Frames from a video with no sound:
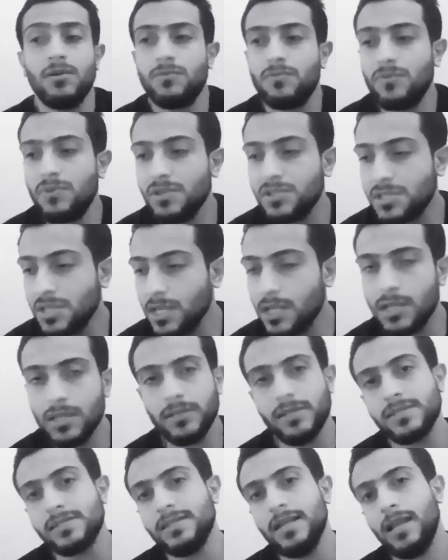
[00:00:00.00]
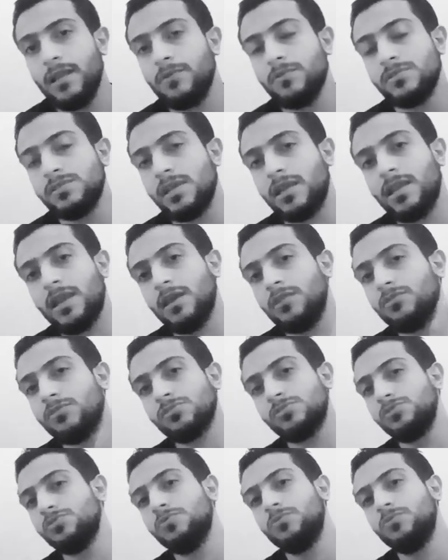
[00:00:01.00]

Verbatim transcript: ridiculous language that cannot